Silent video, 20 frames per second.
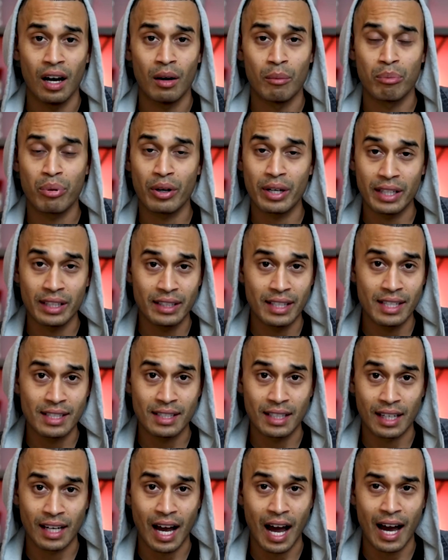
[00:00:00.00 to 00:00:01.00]
pretty
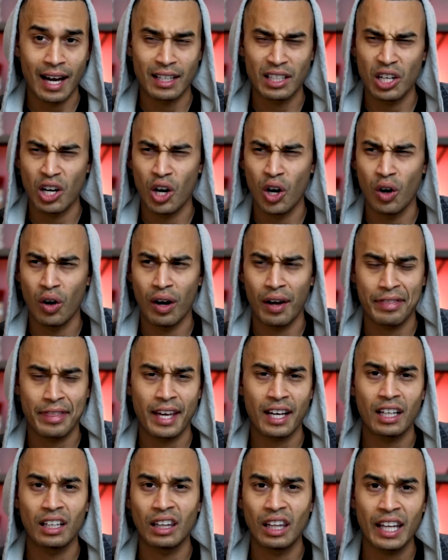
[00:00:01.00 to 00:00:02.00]
decent condo, I
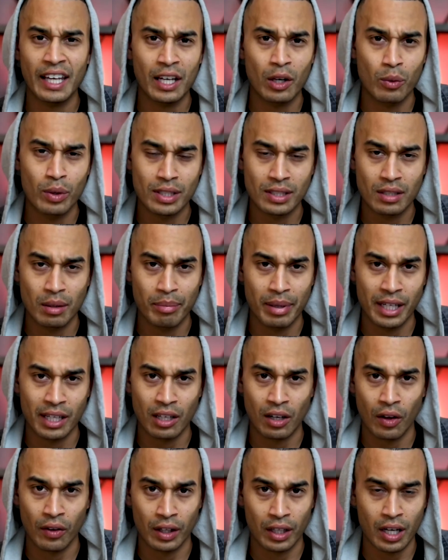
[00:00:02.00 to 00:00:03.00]
think a linguist
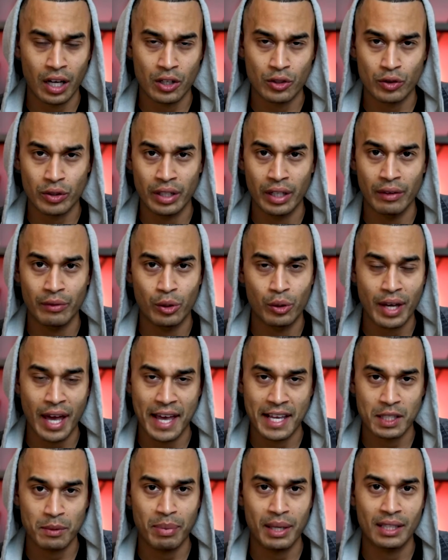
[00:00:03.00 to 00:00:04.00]
depending on the country if you
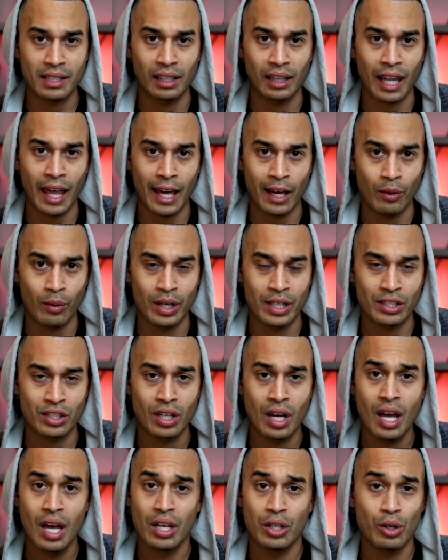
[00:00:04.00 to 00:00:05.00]
can't speak the language.
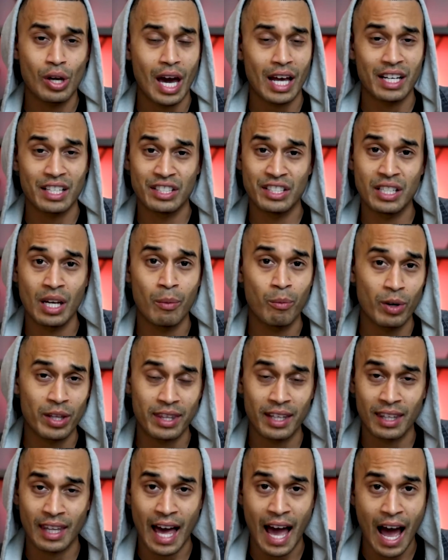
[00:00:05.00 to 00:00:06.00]
You got a gym
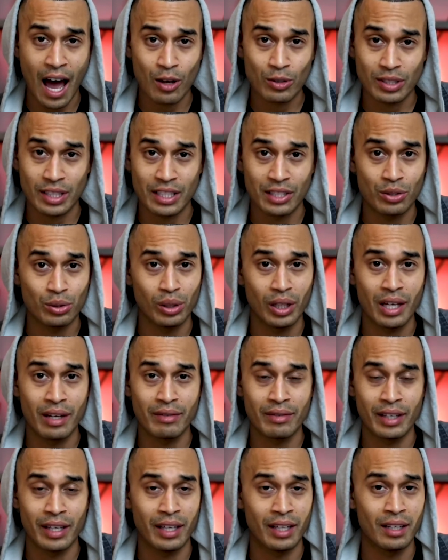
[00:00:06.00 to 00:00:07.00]
within the house that you
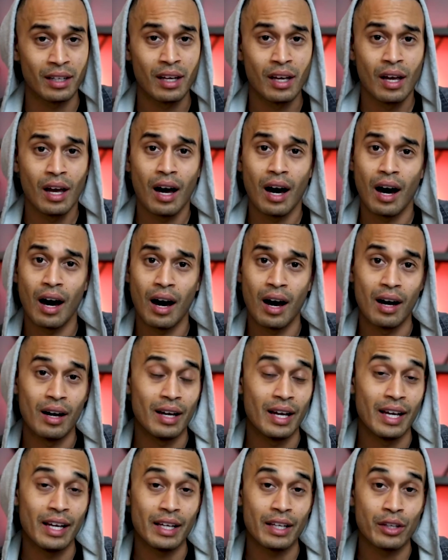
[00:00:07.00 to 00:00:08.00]
live in.
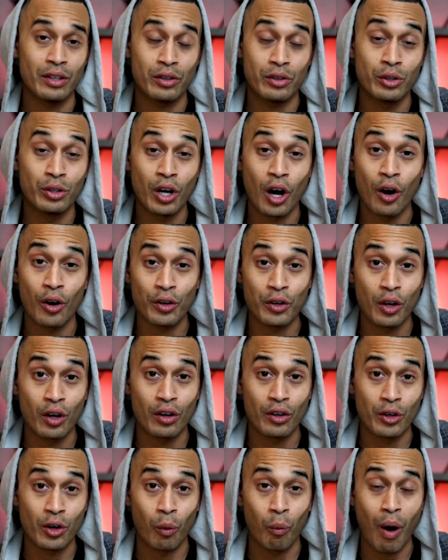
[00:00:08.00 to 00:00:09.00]

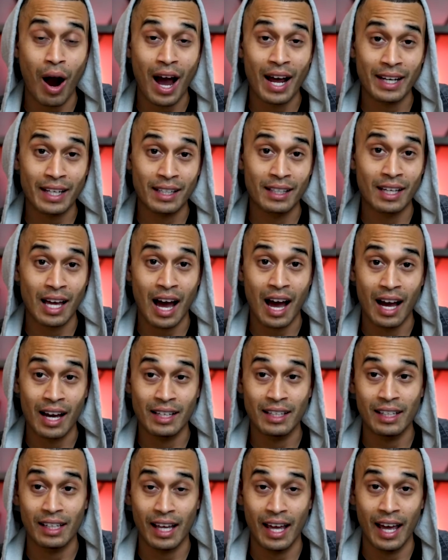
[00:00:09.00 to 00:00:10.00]
You're wined and
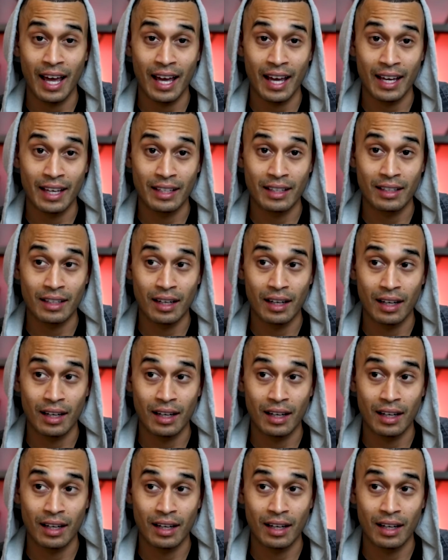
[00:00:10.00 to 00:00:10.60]
dined, and